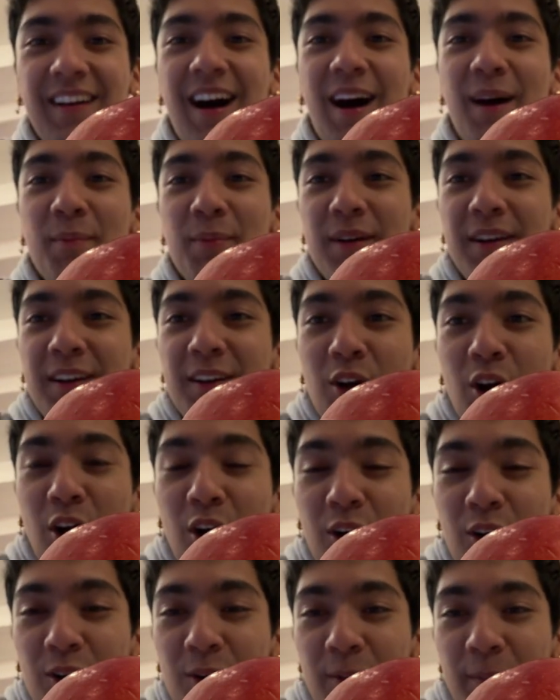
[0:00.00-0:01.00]
i'm gonna
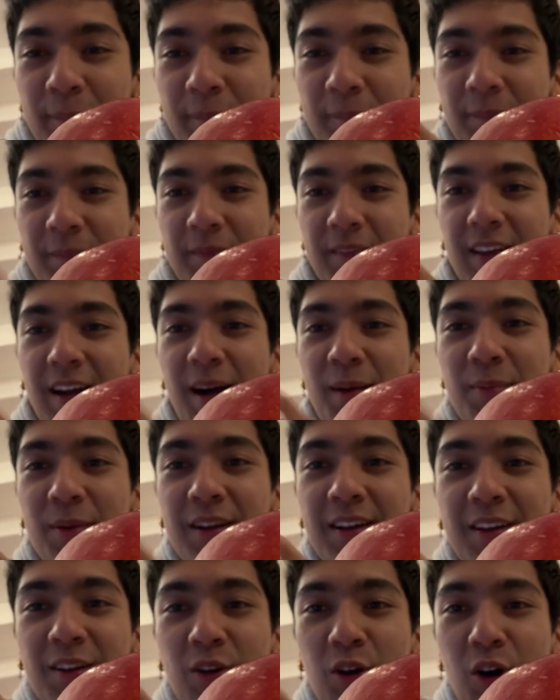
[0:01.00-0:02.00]
go i'm
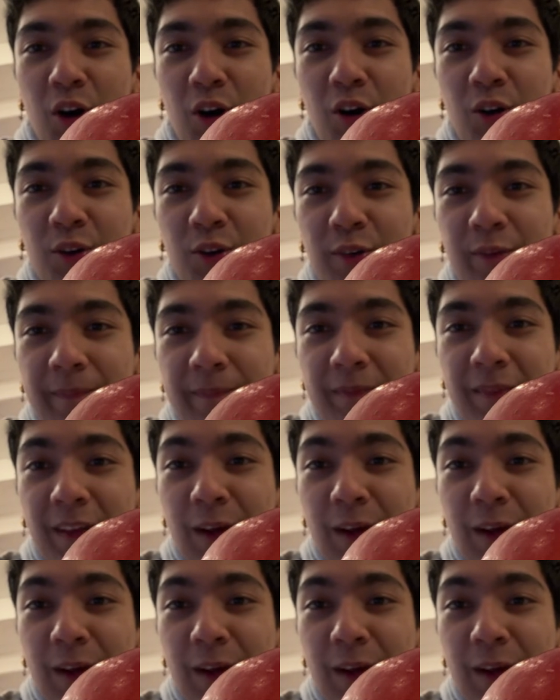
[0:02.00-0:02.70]
gonna go